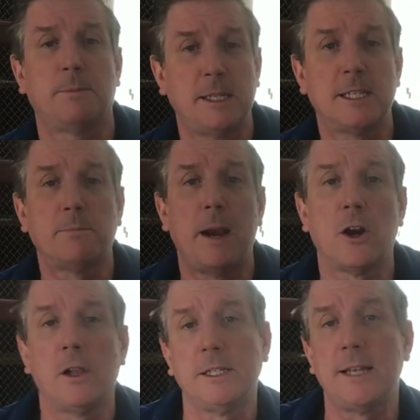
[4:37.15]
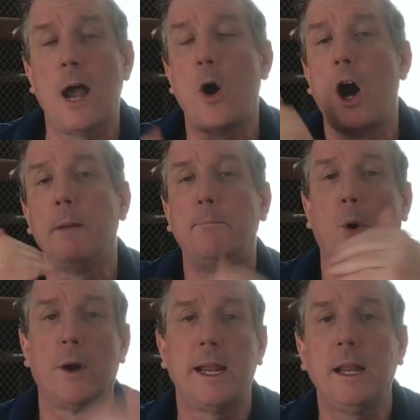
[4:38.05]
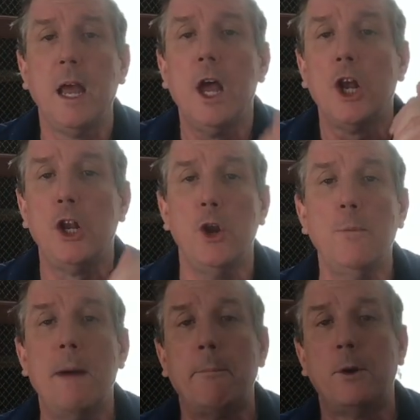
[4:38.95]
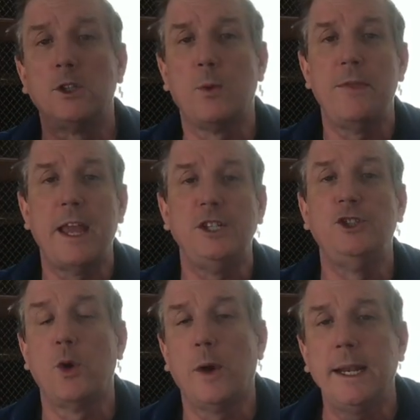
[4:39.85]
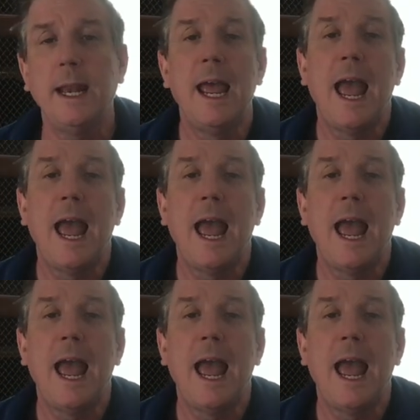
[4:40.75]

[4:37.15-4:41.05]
Mrs. Merrill is now onboarding new members when they join,